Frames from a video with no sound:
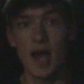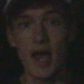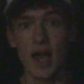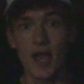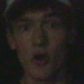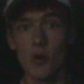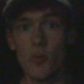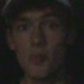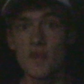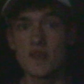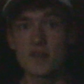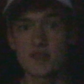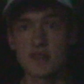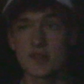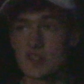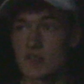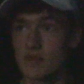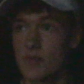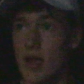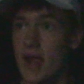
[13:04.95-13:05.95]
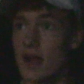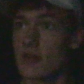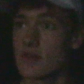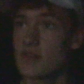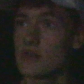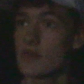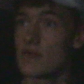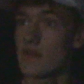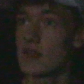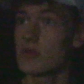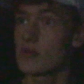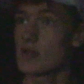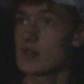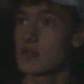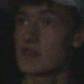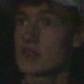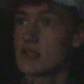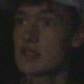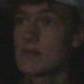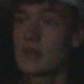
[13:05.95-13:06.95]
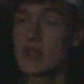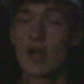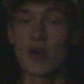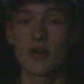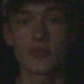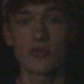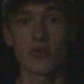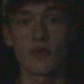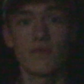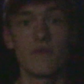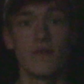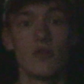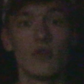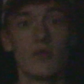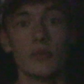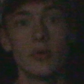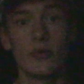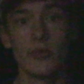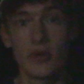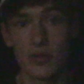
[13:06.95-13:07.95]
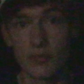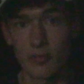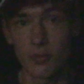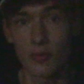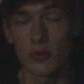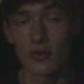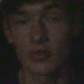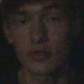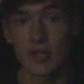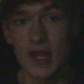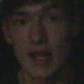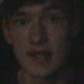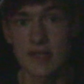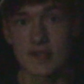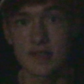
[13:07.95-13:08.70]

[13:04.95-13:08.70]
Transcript: I hope this inspires you, that you can see me under a full moon in Bortle nine